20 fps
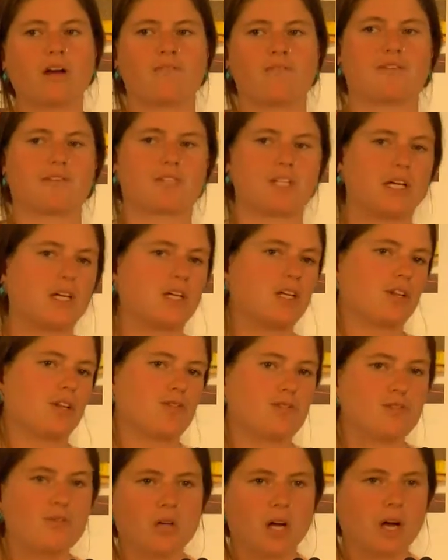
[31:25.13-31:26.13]
If you're selling to the
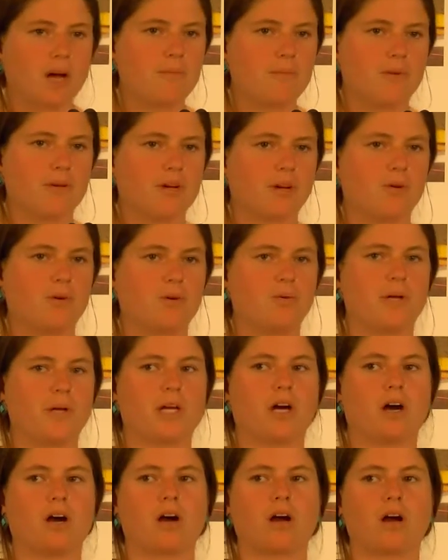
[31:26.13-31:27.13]
Food Hub, you know who
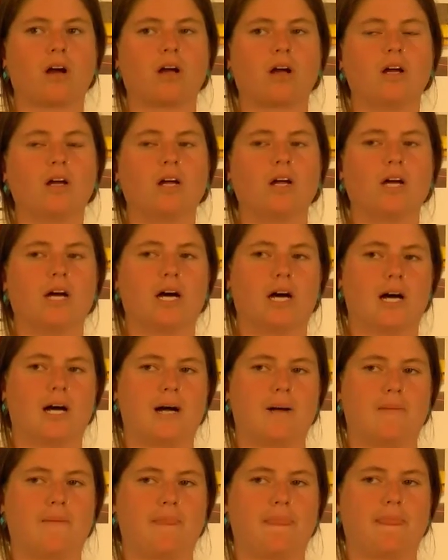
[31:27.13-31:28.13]
we are.
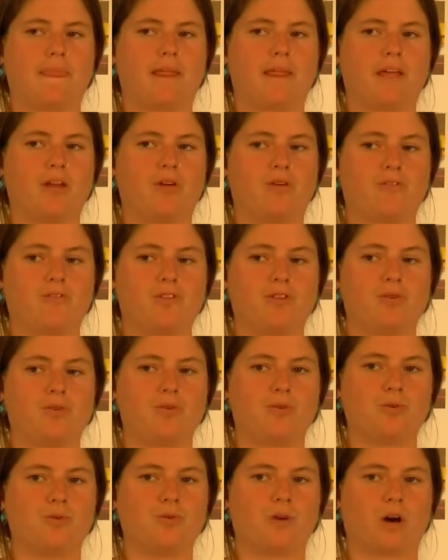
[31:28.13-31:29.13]
If
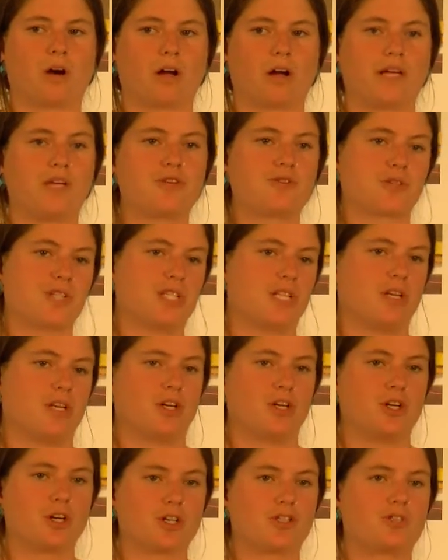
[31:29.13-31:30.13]
you are interested
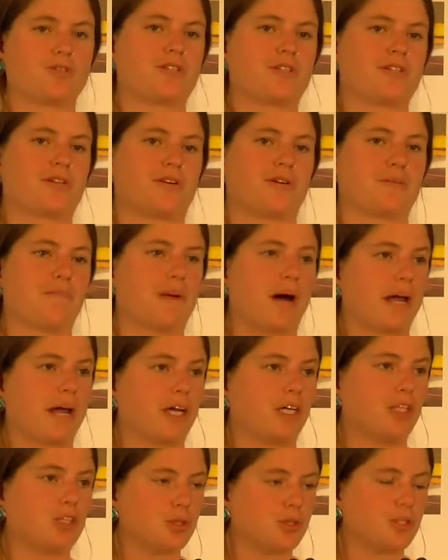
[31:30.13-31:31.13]
in nurseries or you're
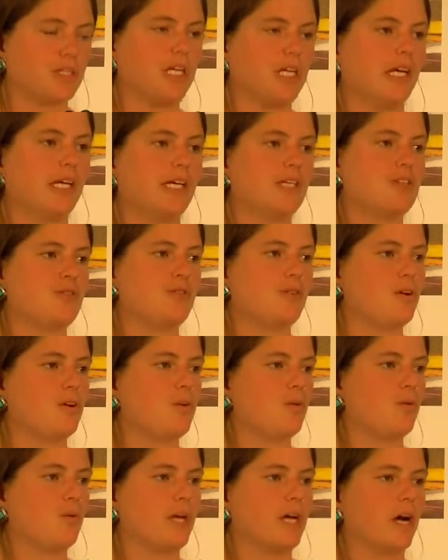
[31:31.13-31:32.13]
buying trees, you know
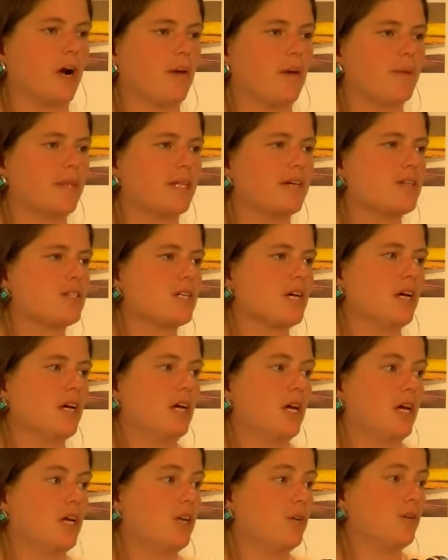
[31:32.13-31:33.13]
who we are. But there's,
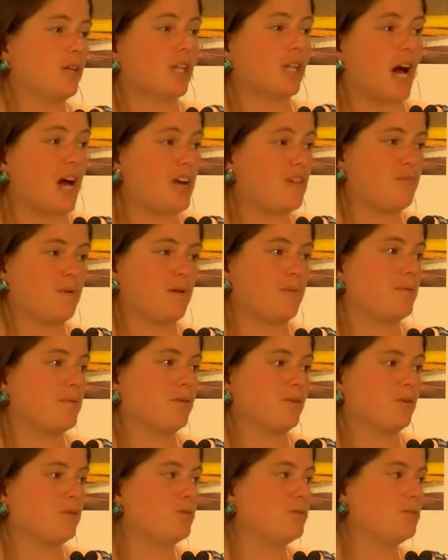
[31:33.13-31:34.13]
a lot of
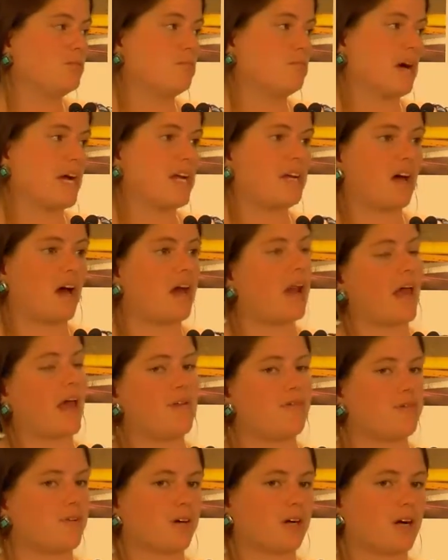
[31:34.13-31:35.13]
people who might not
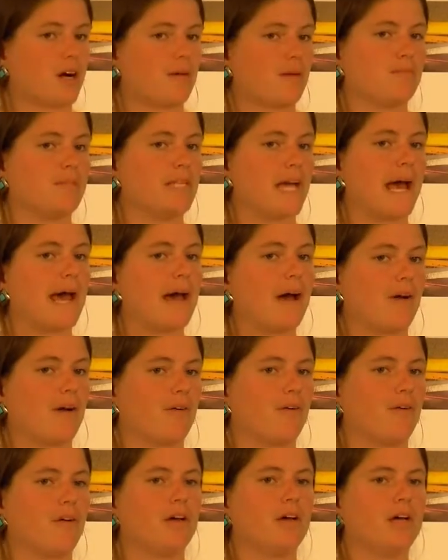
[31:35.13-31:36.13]
ever come
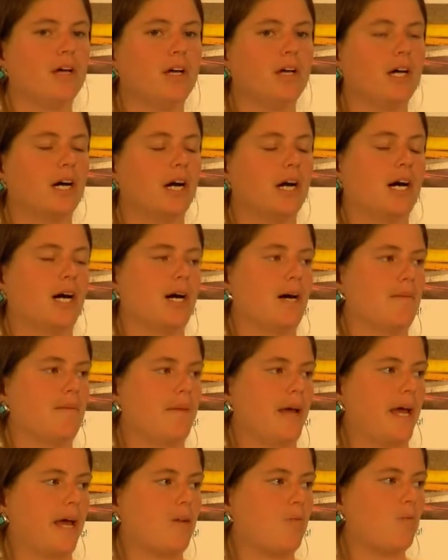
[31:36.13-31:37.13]
down
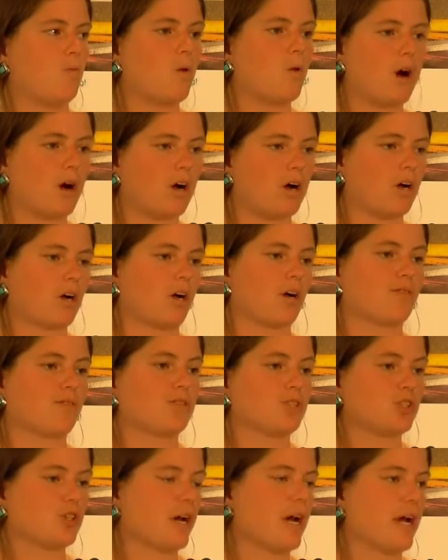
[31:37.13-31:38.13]
and walk on our
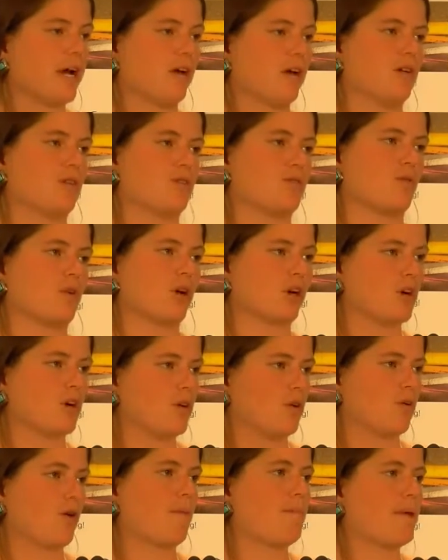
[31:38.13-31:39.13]
trails or
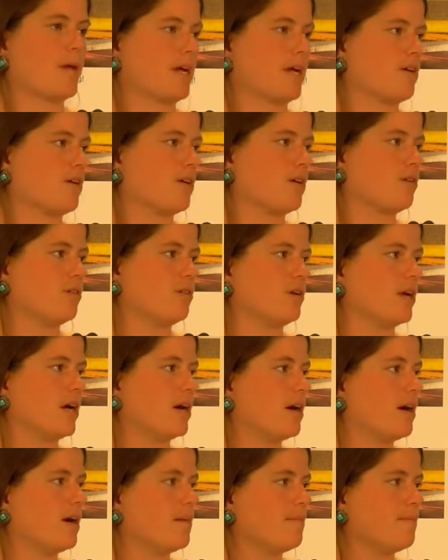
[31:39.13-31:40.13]
go to our pick your
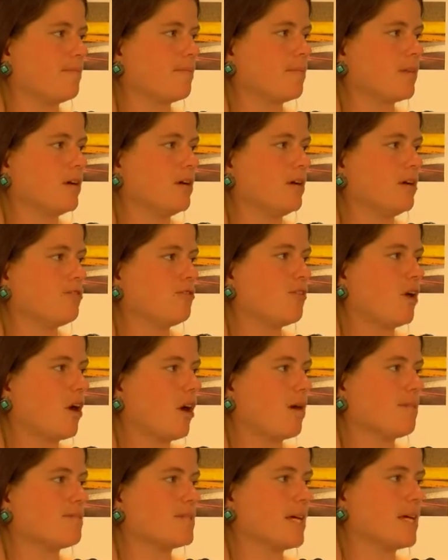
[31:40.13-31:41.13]
own
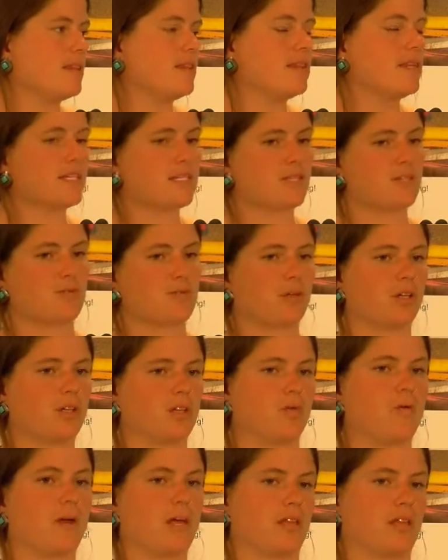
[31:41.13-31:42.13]
farms. And this is really
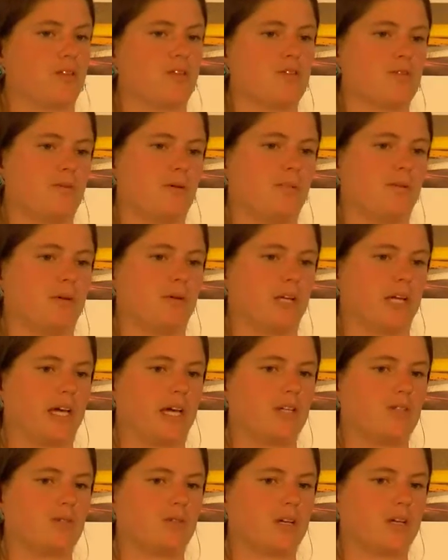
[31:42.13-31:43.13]
the way that those people
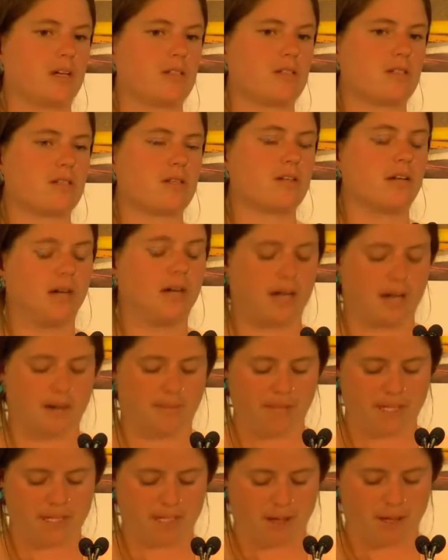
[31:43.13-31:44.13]
engage with us
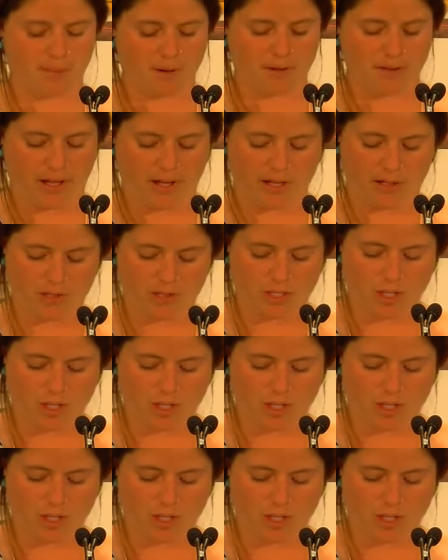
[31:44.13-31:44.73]
is Summervale.